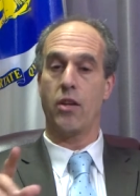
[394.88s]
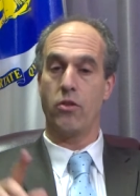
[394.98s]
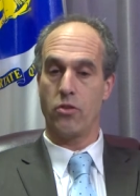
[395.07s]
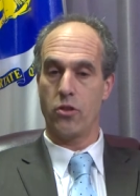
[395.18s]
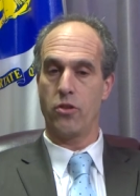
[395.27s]

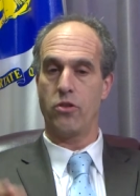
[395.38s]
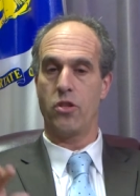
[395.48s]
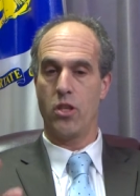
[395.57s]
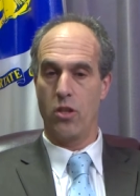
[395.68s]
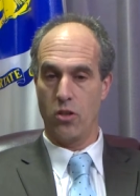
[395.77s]
New
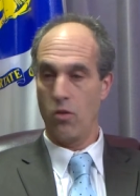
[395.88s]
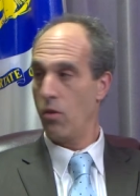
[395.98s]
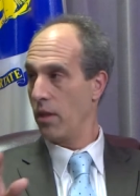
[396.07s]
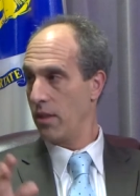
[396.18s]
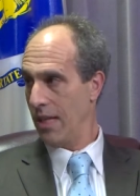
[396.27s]
Jersey, New
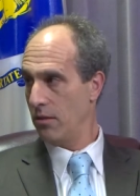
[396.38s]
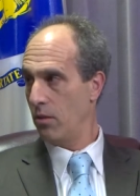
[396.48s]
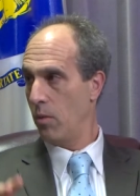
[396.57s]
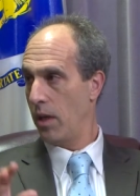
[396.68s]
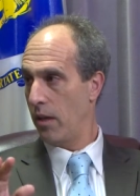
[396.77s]
York,
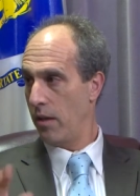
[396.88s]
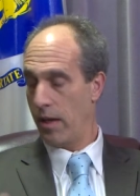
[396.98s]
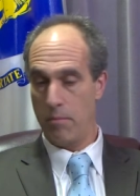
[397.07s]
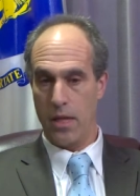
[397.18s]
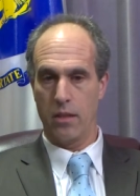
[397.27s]
Delaware,
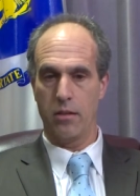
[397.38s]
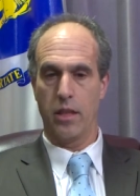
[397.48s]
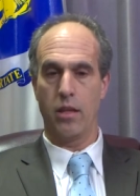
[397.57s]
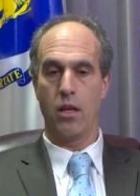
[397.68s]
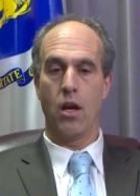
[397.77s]
and
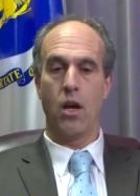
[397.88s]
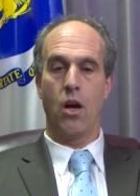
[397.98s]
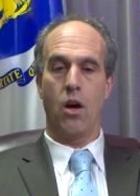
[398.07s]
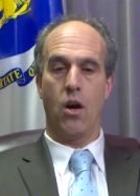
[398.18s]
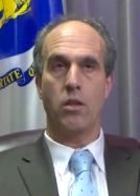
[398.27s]
Maryland,
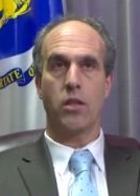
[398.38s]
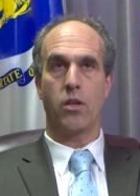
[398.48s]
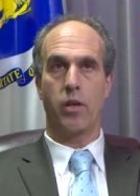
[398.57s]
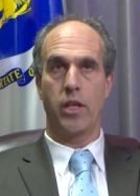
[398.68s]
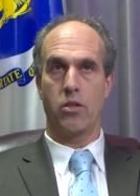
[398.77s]
all
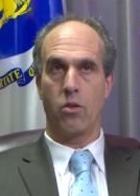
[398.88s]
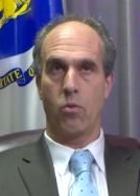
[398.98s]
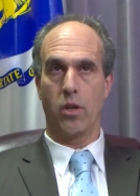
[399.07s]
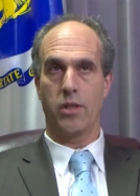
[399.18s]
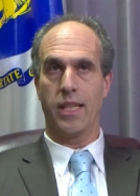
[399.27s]
agreed to
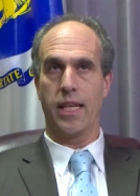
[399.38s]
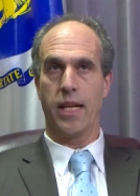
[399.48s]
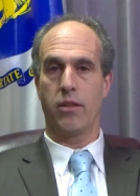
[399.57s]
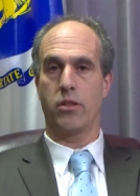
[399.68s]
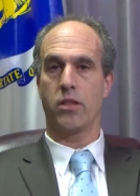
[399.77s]
work
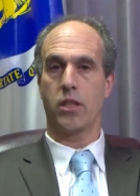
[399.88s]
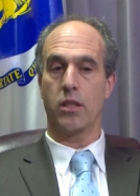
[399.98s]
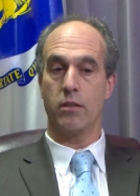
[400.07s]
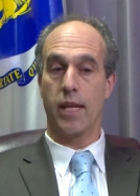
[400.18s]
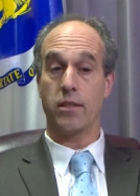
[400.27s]
together to
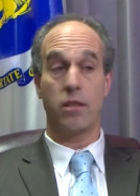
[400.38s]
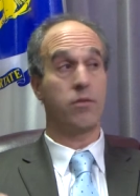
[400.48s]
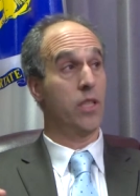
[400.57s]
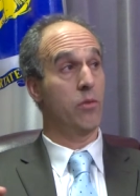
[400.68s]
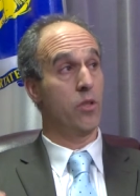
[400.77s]

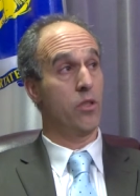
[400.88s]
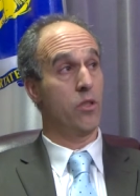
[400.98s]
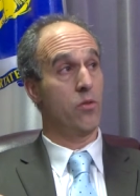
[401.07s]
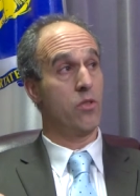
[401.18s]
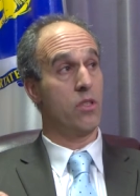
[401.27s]
collectively
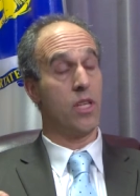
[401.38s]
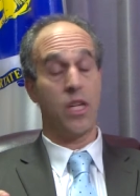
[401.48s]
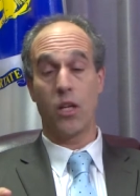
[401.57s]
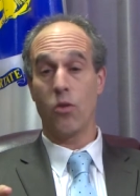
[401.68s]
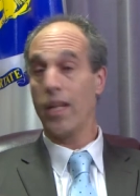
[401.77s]
reduce
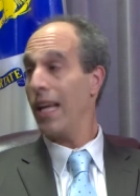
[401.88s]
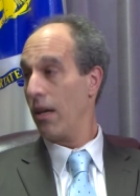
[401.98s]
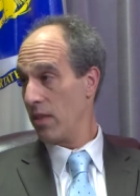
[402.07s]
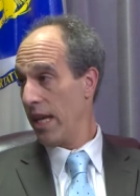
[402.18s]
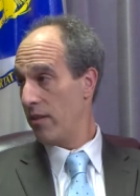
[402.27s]
the
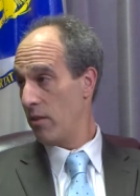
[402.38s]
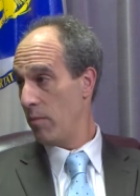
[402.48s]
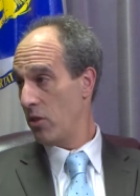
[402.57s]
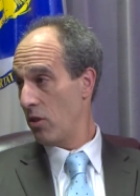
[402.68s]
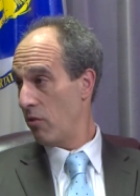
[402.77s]
greenhouse gas
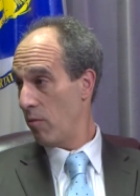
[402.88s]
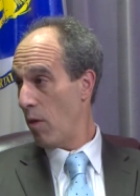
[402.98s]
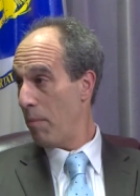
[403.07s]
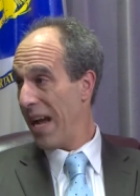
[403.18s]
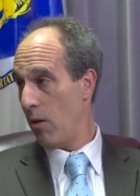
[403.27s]
emissions from
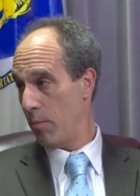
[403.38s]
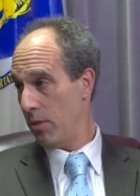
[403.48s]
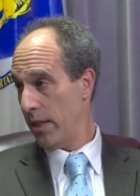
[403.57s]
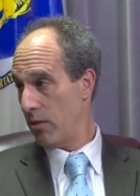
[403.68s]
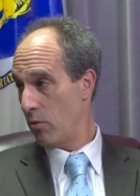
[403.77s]
our power
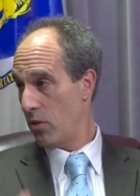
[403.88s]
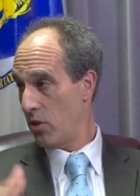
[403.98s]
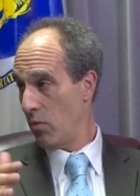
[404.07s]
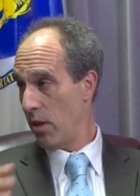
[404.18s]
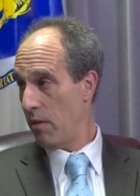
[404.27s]
plants, which
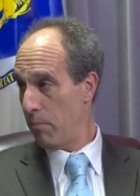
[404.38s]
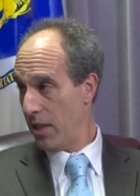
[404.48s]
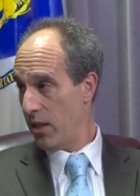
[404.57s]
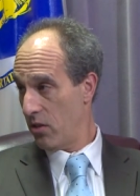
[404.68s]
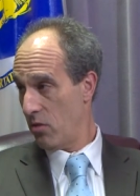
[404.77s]
is one of the
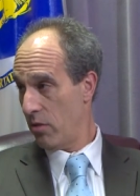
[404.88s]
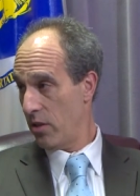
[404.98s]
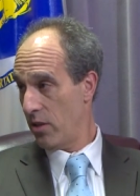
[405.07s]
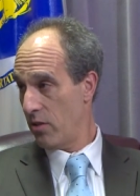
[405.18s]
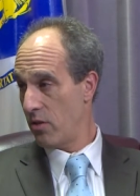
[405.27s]
biggest
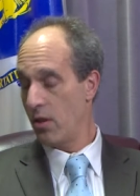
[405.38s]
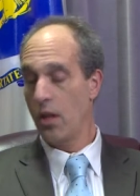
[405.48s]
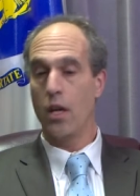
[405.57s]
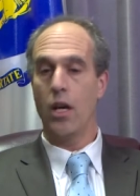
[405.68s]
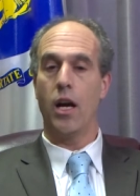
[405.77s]
sources
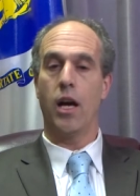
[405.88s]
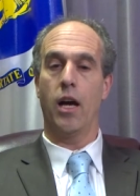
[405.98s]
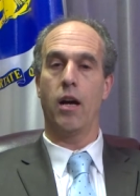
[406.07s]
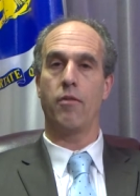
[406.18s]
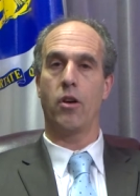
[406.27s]

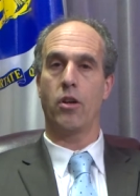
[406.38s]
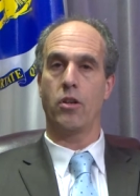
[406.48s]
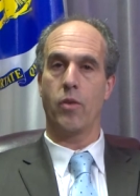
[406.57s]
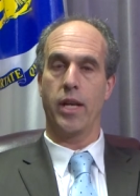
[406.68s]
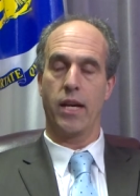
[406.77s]
of our
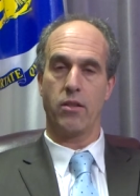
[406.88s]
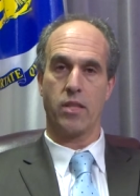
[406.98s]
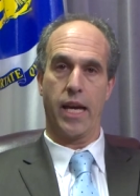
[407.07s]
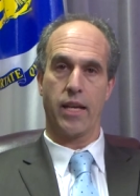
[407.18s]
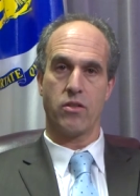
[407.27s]
greenhouse
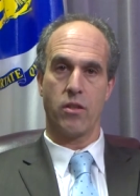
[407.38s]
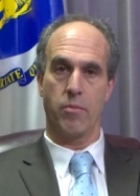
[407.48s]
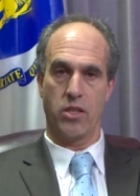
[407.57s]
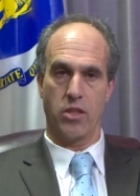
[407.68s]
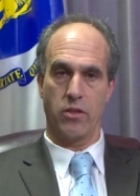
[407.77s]
gas
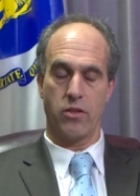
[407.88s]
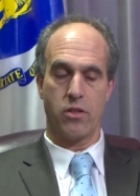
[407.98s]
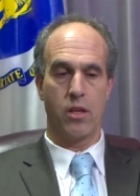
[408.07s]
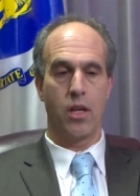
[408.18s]
emissions.